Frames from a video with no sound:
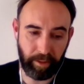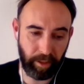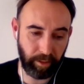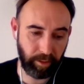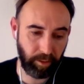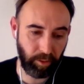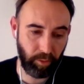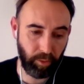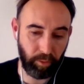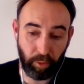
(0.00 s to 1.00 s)
I think
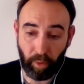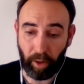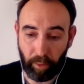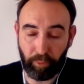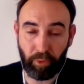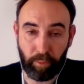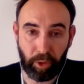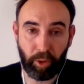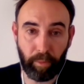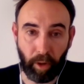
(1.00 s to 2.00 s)
you are a
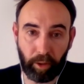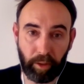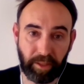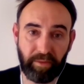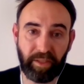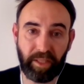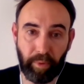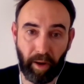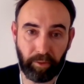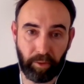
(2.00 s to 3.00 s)
premier connectivity
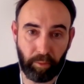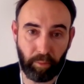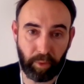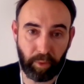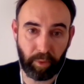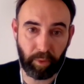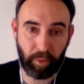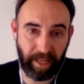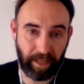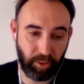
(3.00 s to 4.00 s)
partner, which
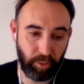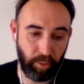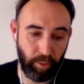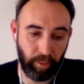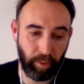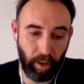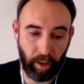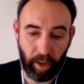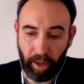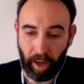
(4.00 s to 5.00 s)
means that you
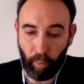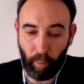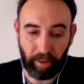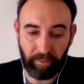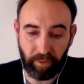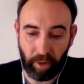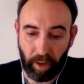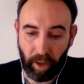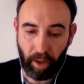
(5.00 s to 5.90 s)
are one of the